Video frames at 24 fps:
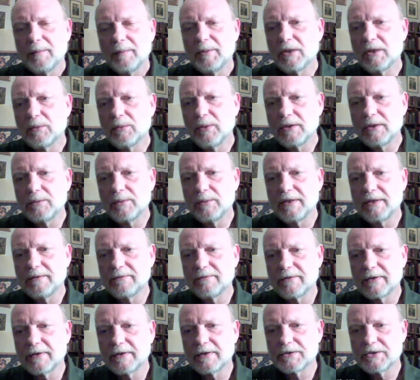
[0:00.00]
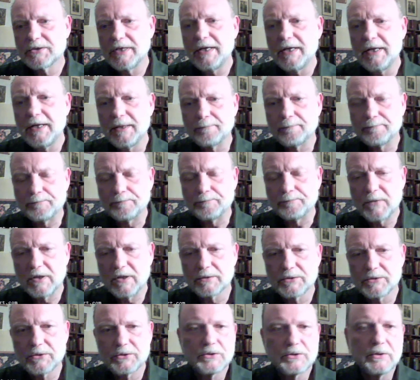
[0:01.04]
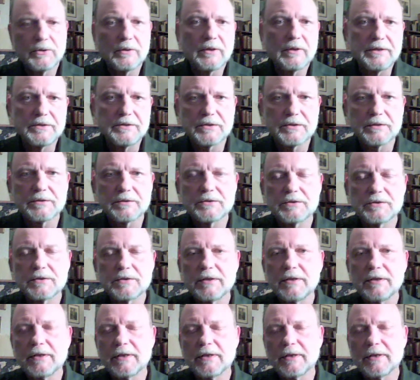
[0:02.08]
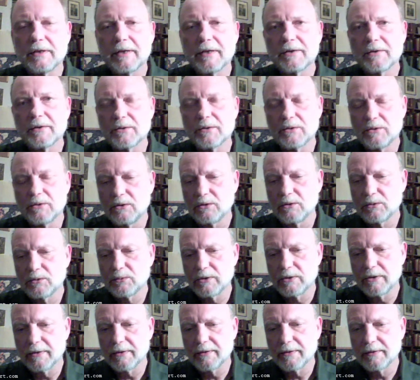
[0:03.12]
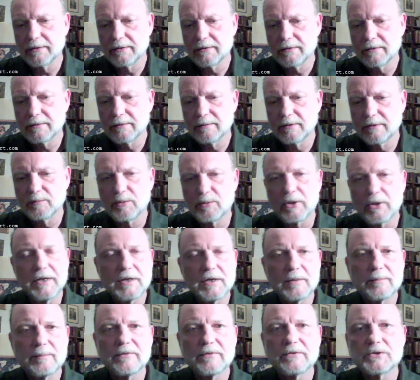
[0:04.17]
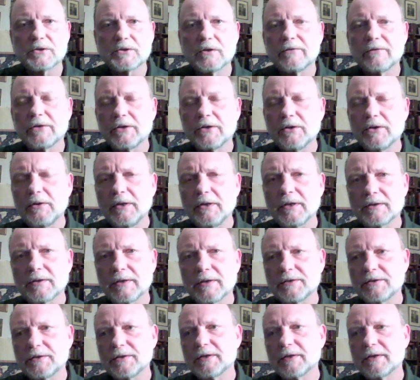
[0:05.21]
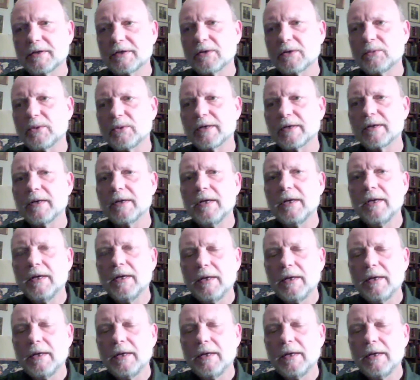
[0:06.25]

What we've seen, surely since the end of the Cold War and the breakup of the Soviet Union in 1991,